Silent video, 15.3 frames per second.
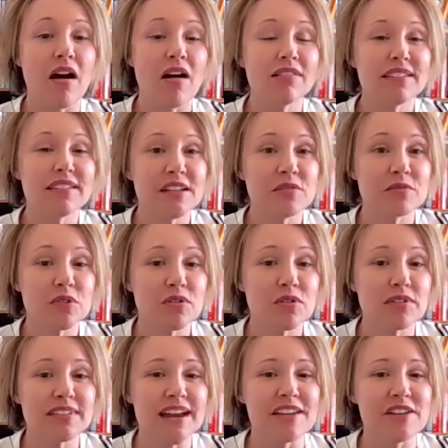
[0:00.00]
All
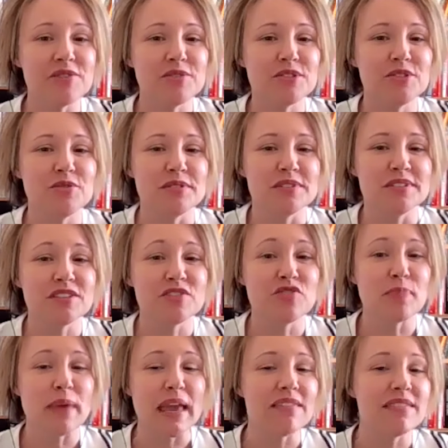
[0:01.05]
enrolled IU students
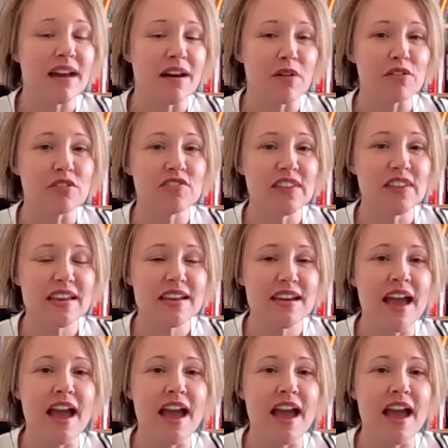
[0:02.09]
who paid the health fee